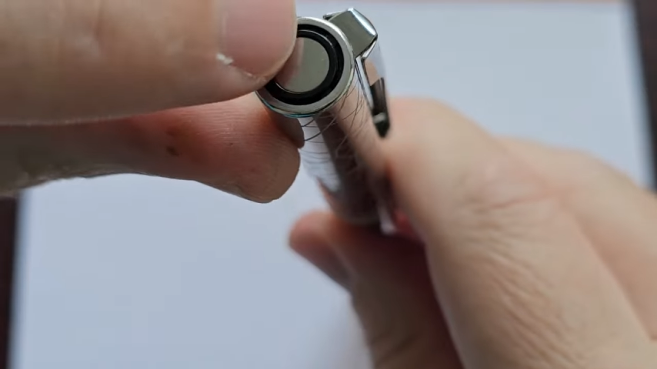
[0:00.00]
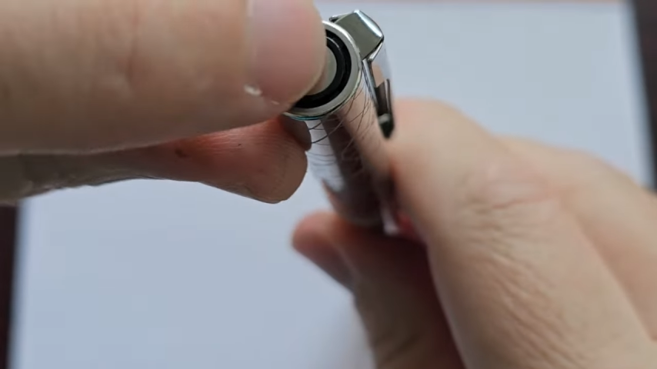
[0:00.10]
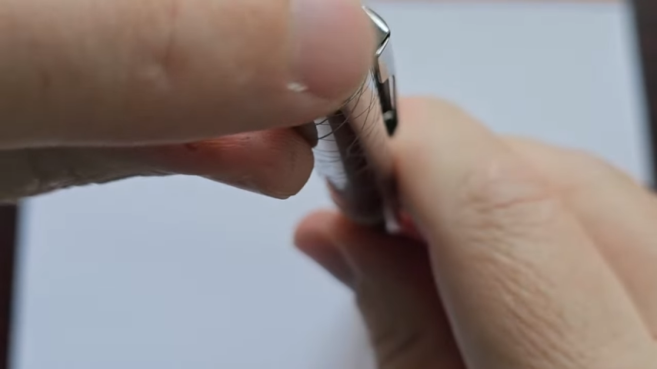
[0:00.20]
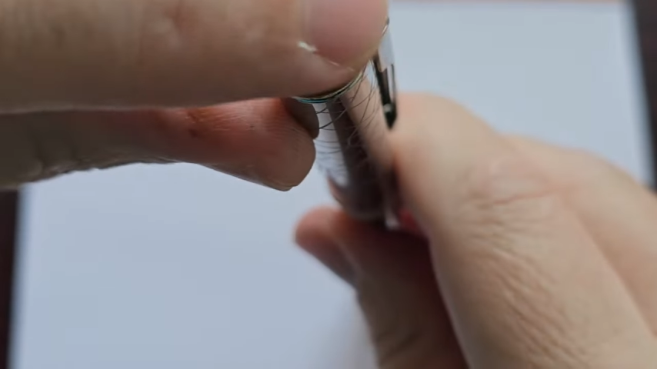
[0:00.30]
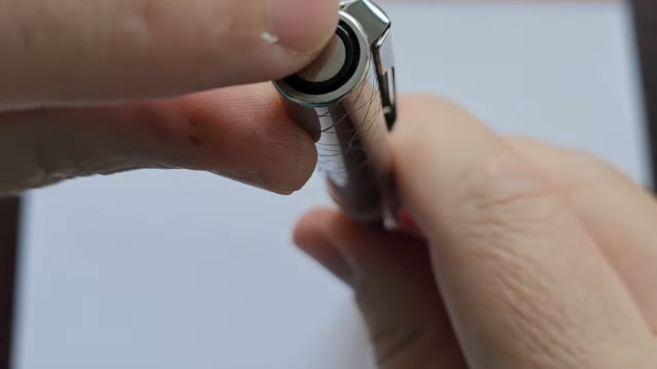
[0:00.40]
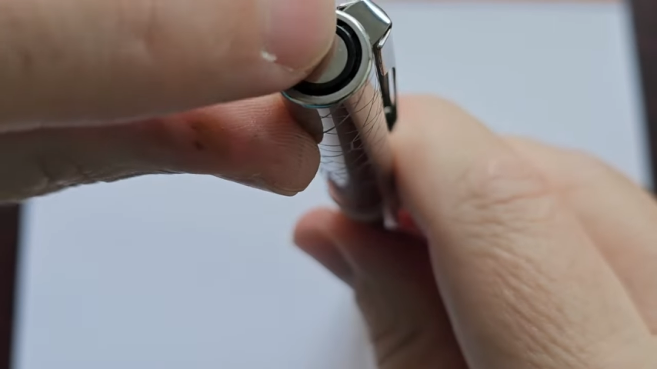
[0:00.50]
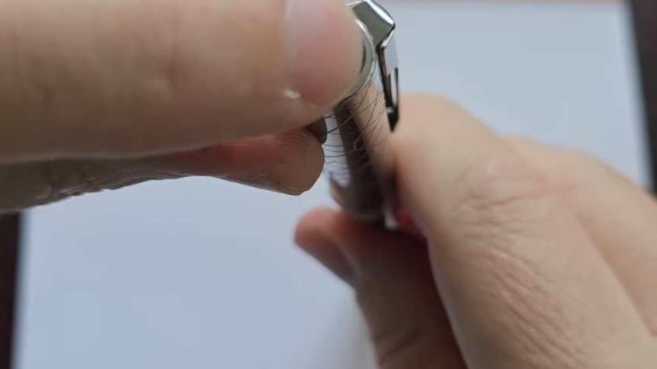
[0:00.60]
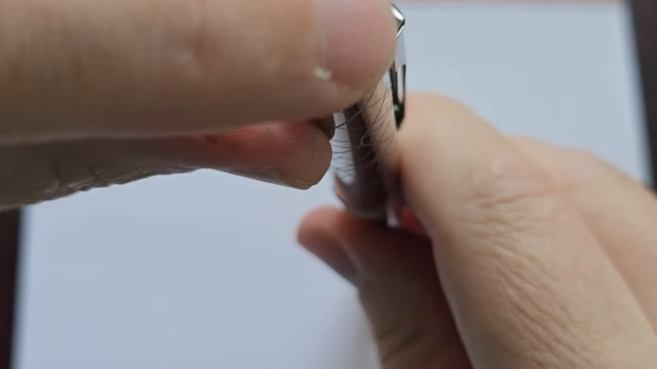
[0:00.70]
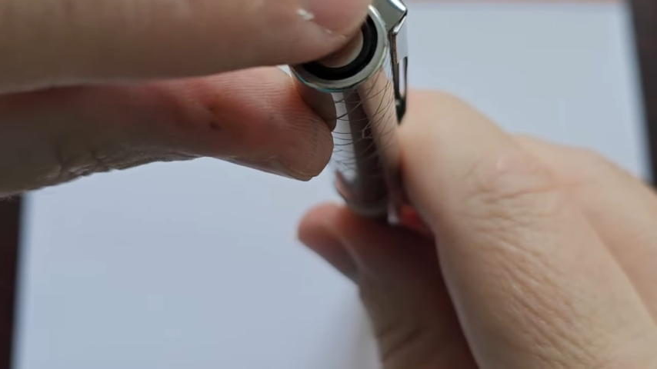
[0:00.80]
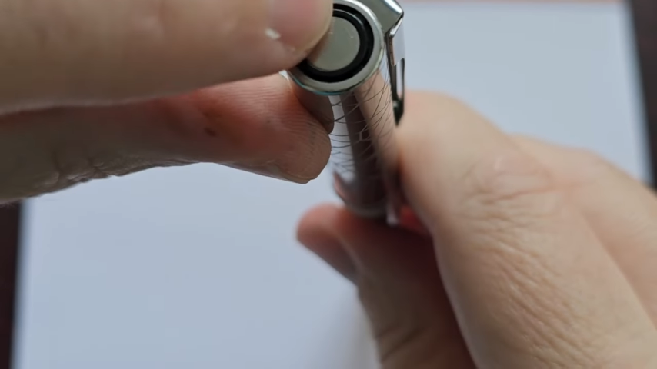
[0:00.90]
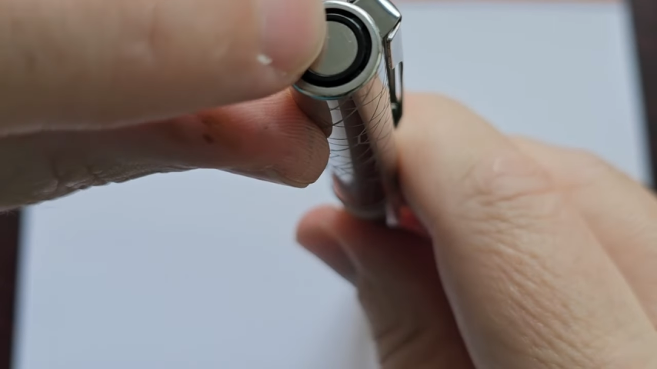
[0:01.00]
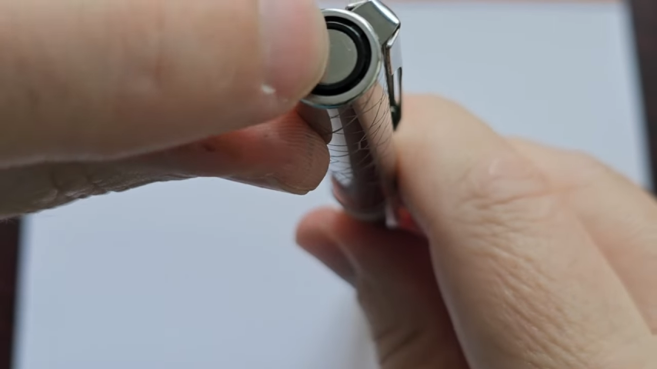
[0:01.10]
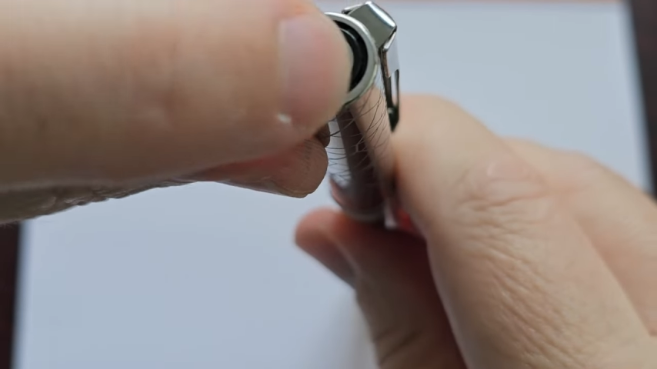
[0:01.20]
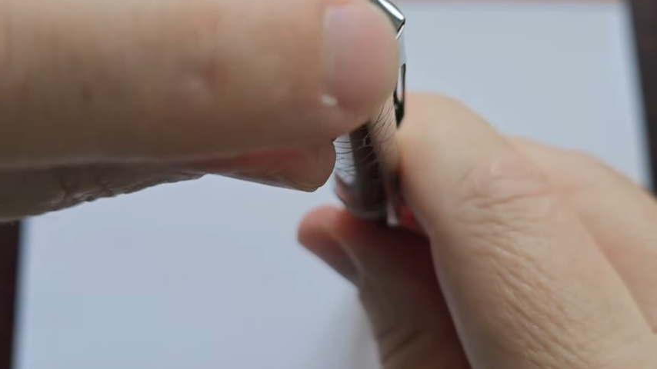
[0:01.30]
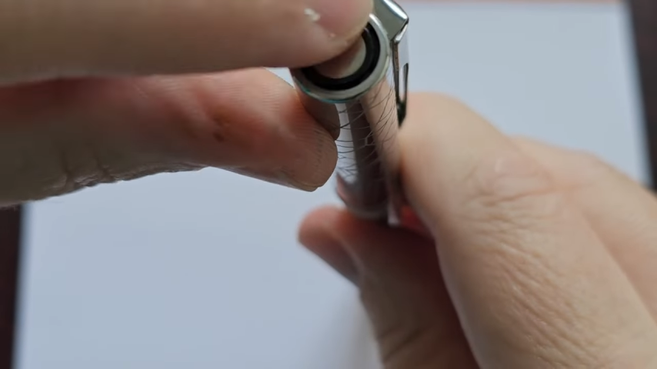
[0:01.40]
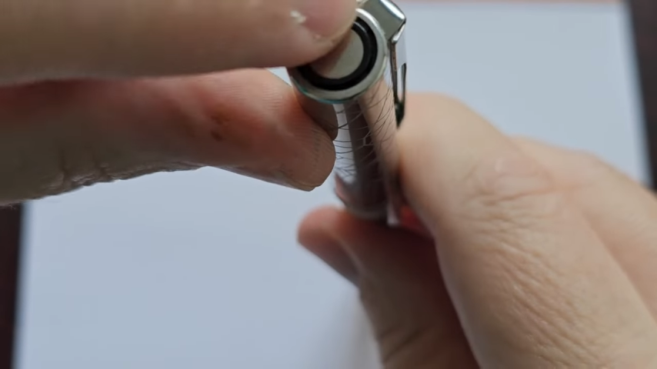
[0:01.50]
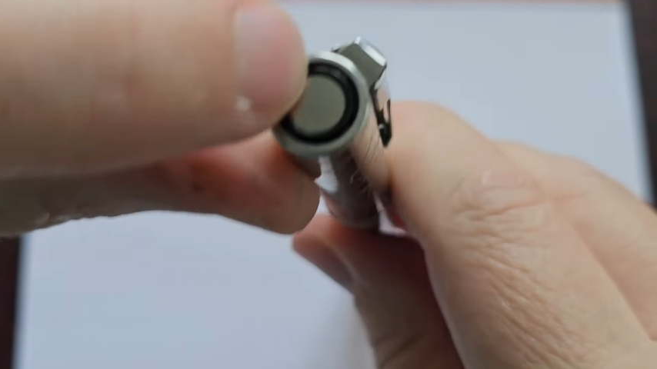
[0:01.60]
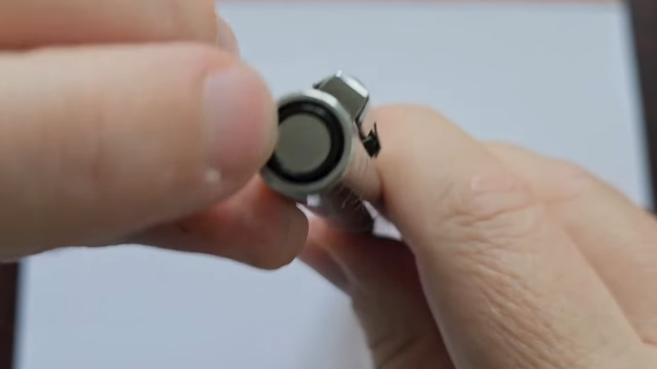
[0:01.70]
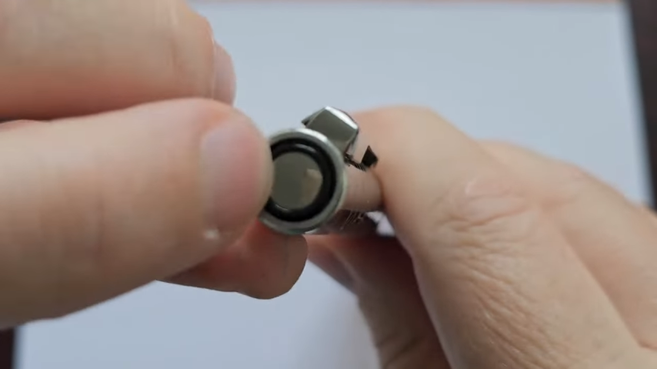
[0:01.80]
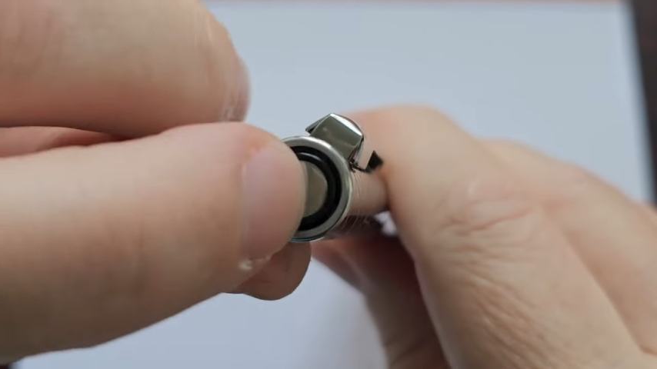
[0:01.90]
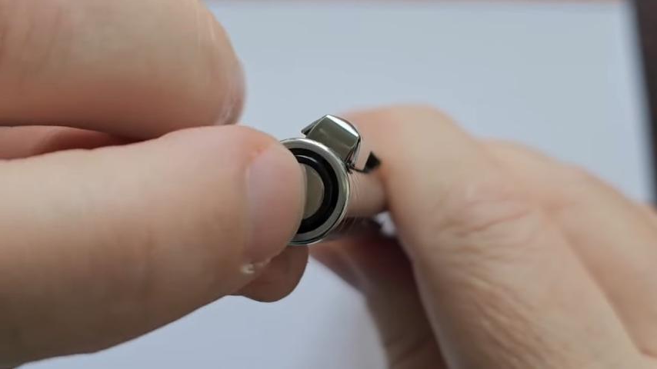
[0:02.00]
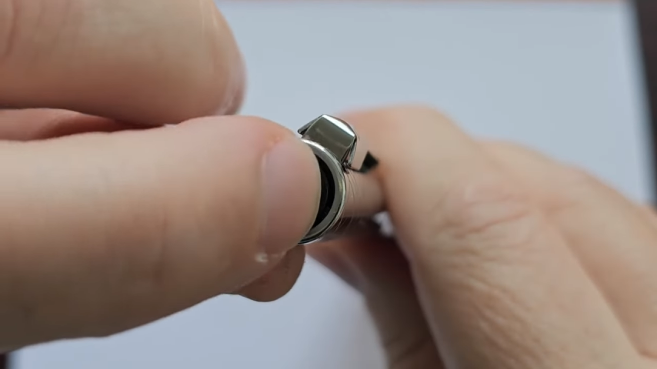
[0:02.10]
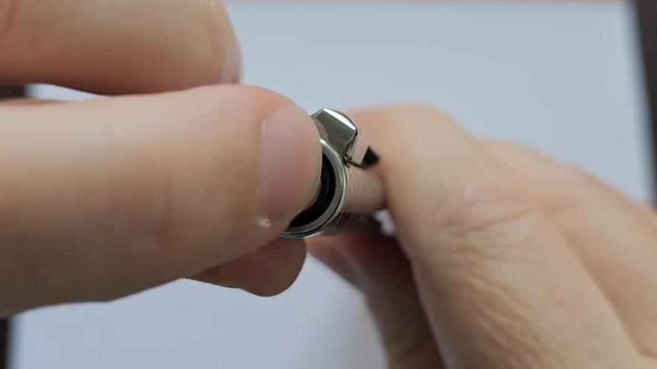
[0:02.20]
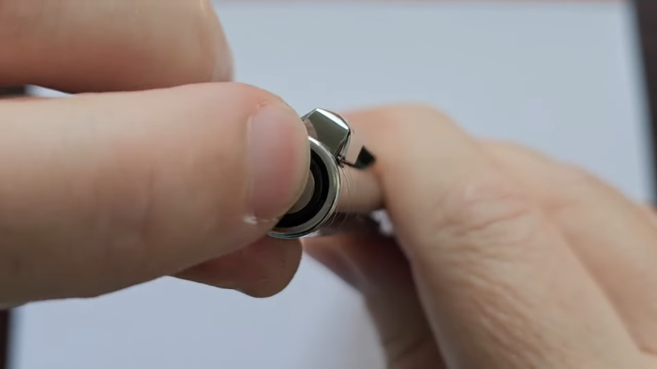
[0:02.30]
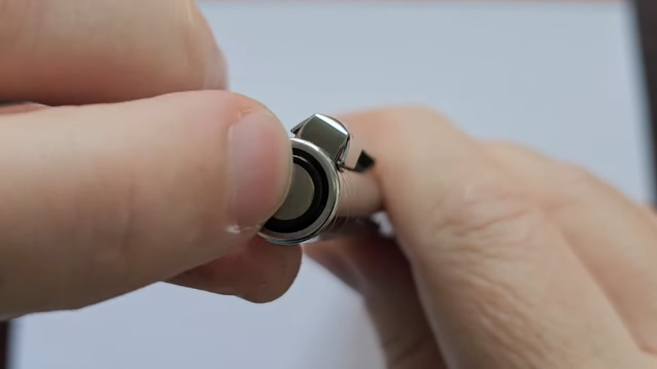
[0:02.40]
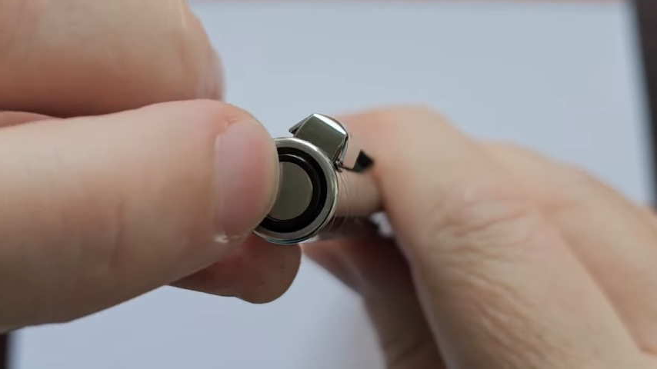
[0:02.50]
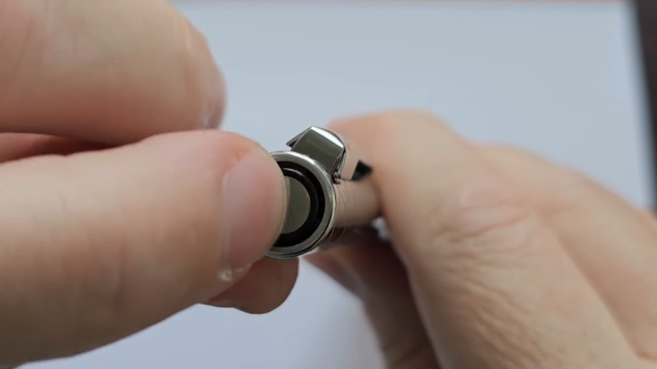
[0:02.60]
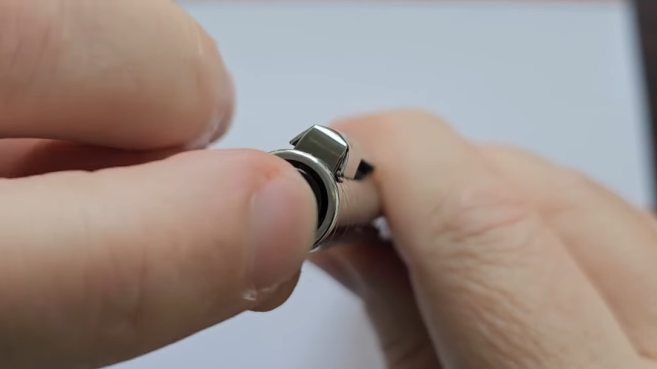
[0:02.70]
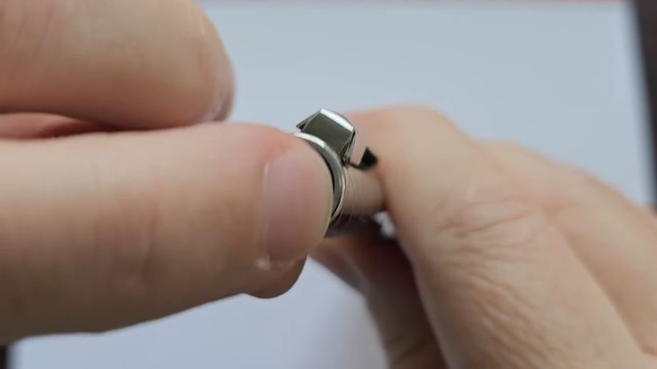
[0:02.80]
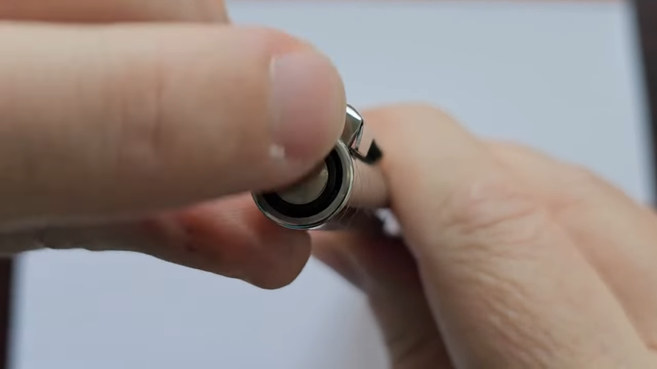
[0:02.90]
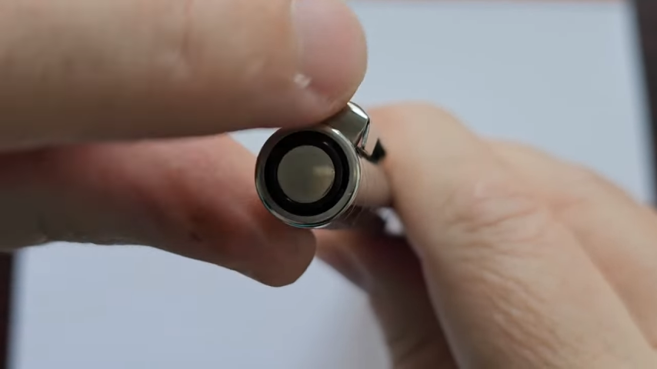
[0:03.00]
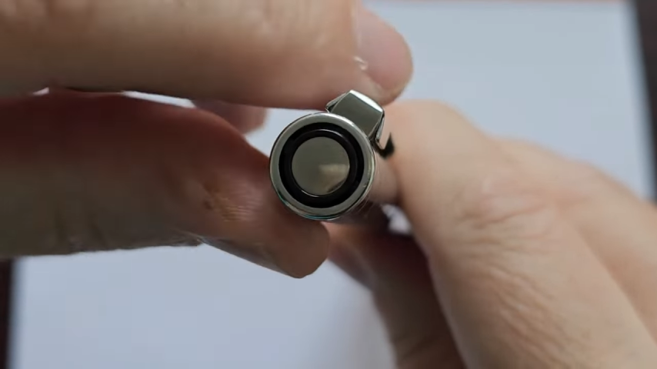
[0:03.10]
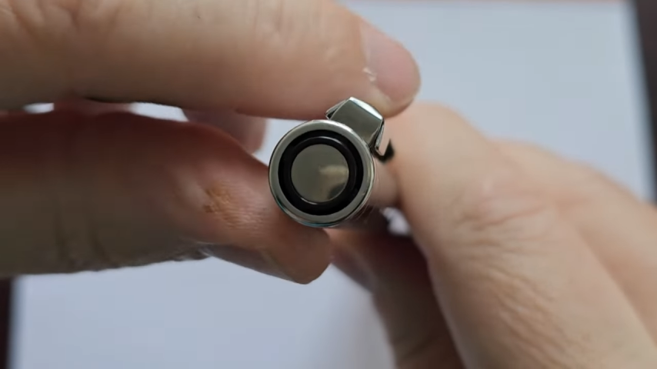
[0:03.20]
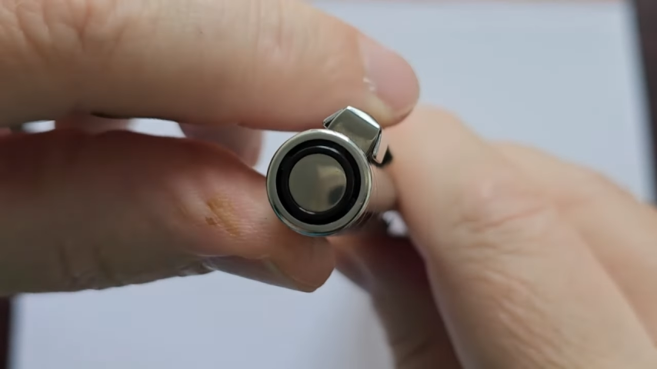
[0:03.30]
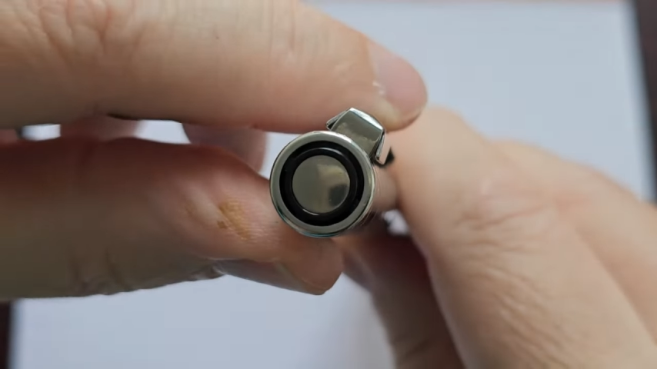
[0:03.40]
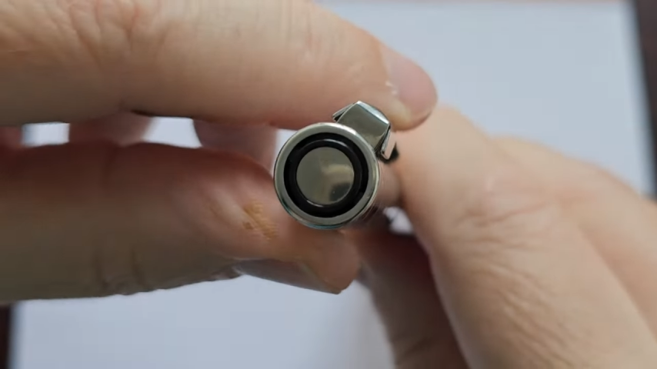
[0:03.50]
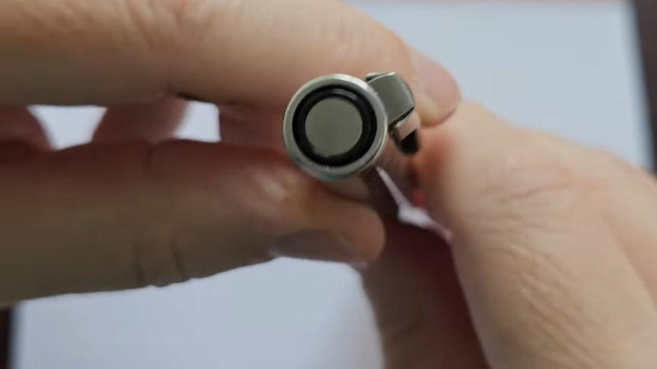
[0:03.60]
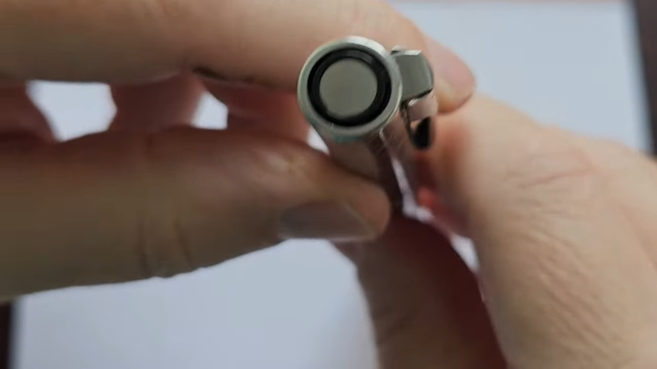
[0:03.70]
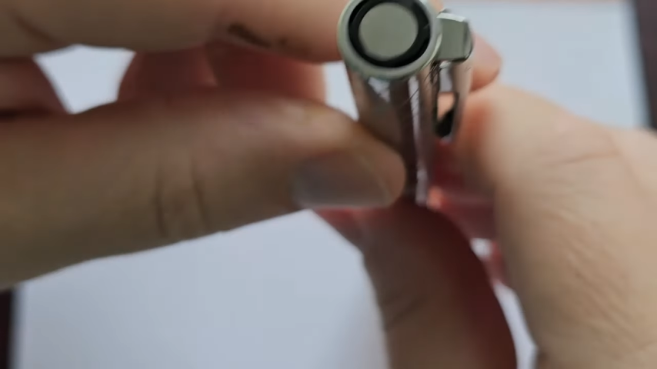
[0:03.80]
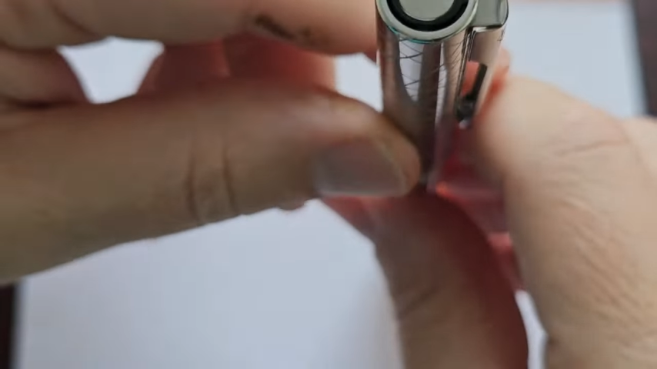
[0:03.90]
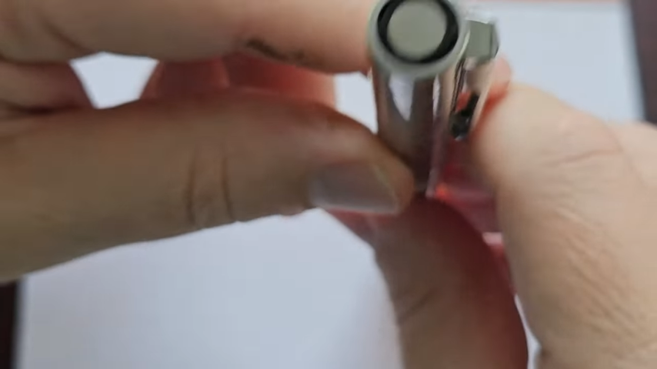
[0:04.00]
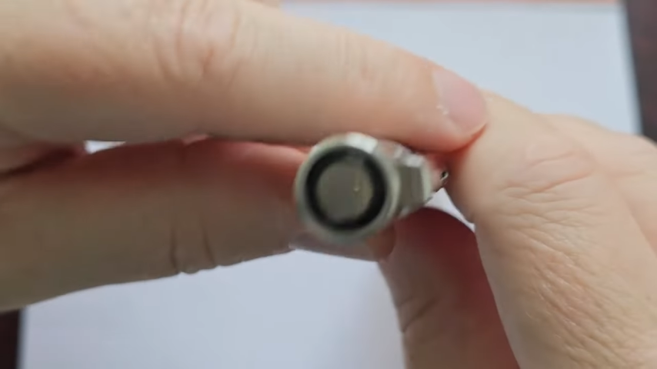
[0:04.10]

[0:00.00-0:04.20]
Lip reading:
Nobody's mouth can be seen.